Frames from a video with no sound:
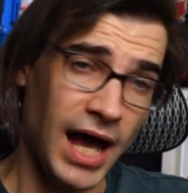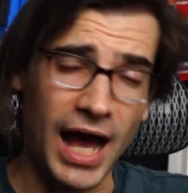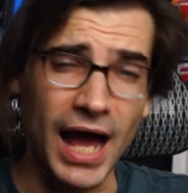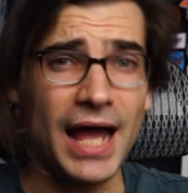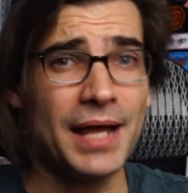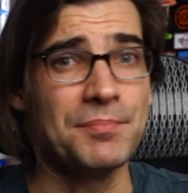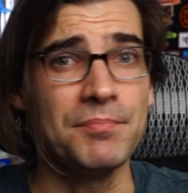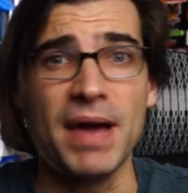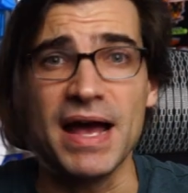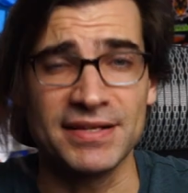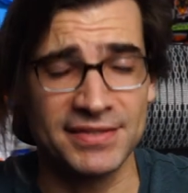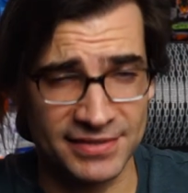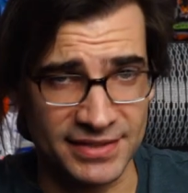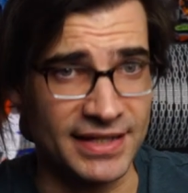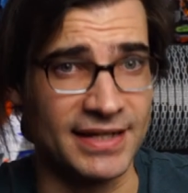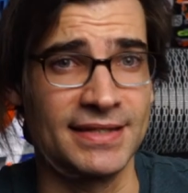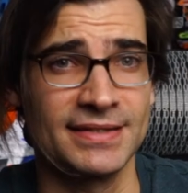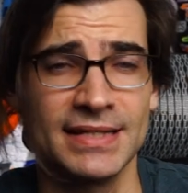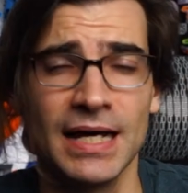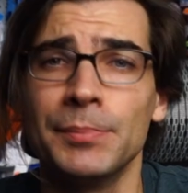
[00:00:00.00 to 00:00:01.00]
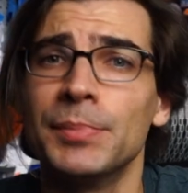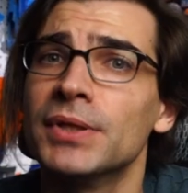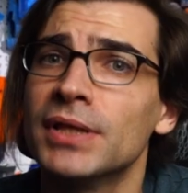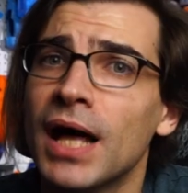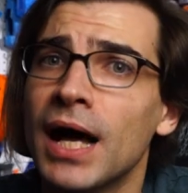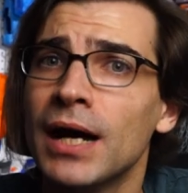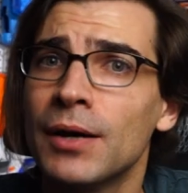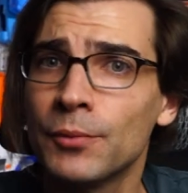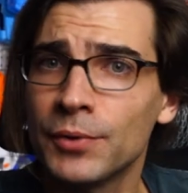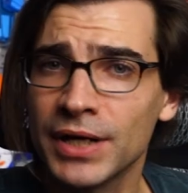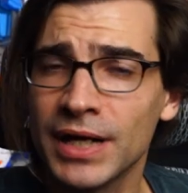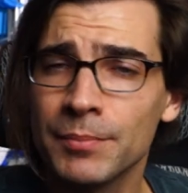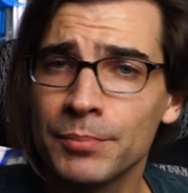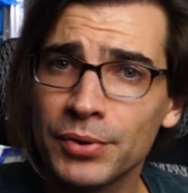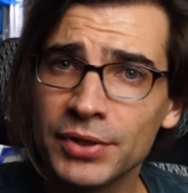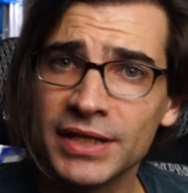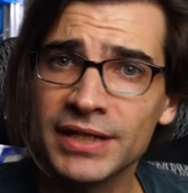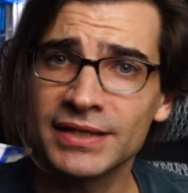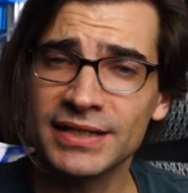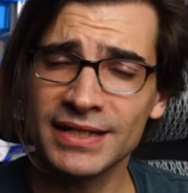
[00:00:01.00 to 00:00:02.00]
I mess things up a lot when I'm
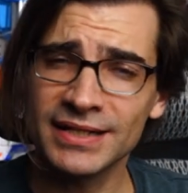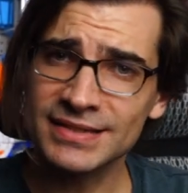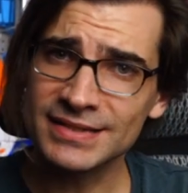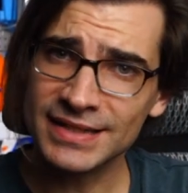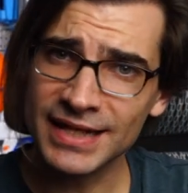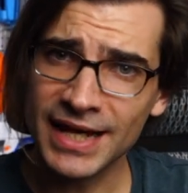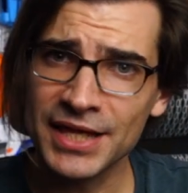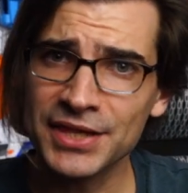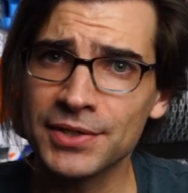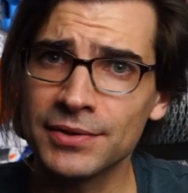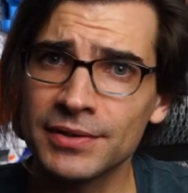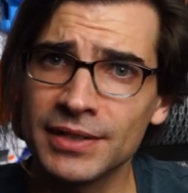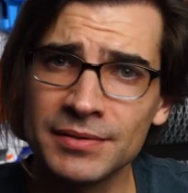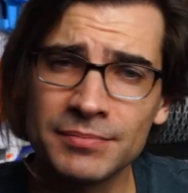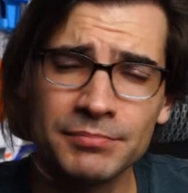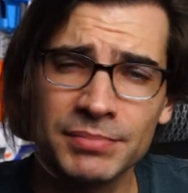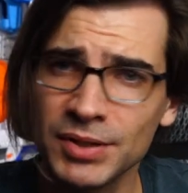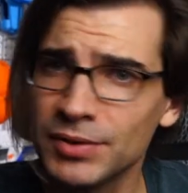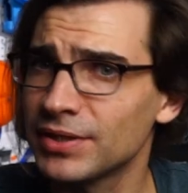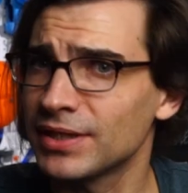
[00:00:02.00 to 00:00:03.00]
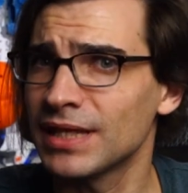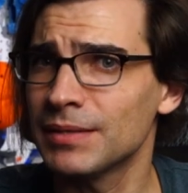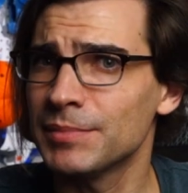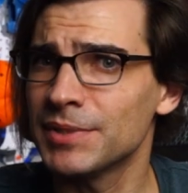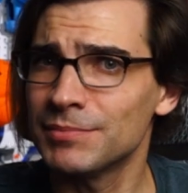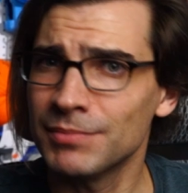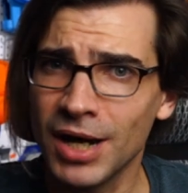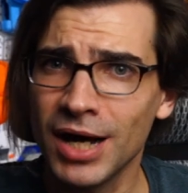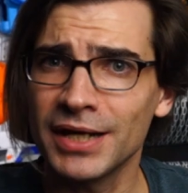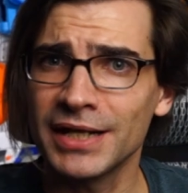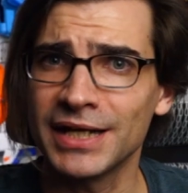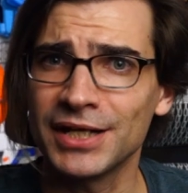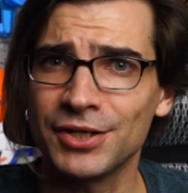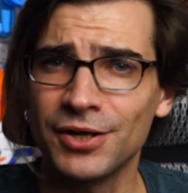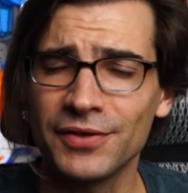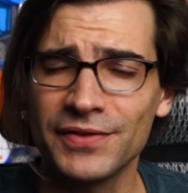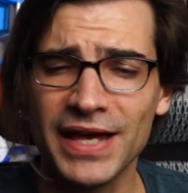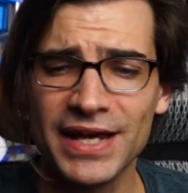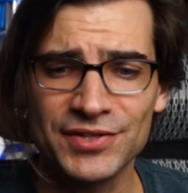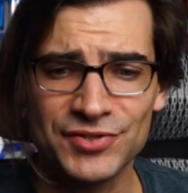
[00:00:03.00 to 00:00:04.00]
putting things together and building them and modding and
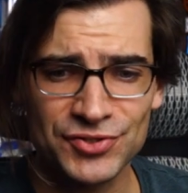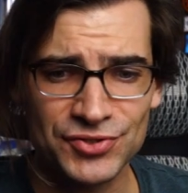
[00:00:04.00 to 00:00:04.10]
all that,